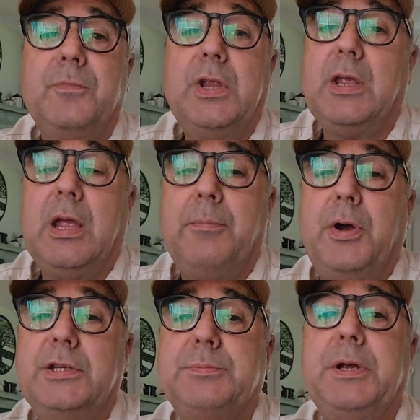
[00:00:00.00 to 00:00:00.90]
You can't
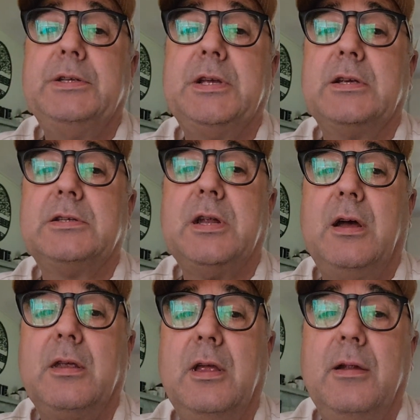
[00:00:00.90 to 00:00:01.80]
buy SpaceX
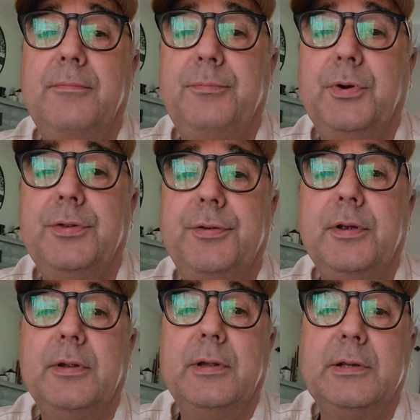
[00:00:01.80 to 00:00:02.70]
stock yet, but
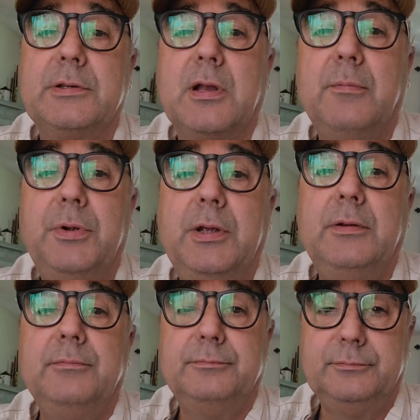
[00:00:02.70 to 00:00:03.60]
that's going to
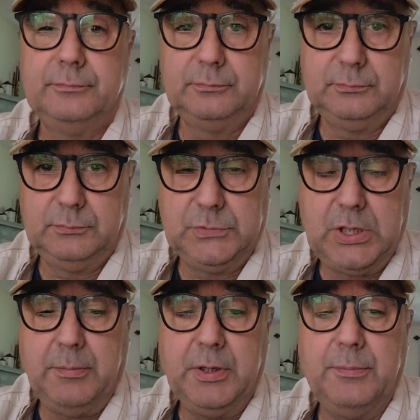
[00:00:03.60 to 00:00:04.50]
be
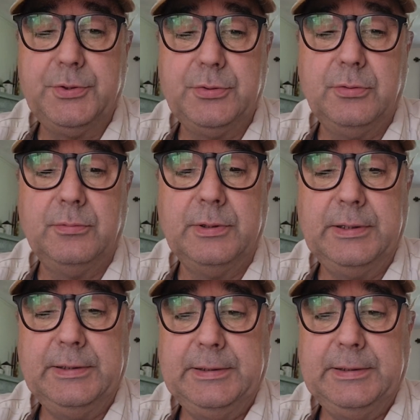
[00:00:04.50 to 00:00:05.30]
coming up soon.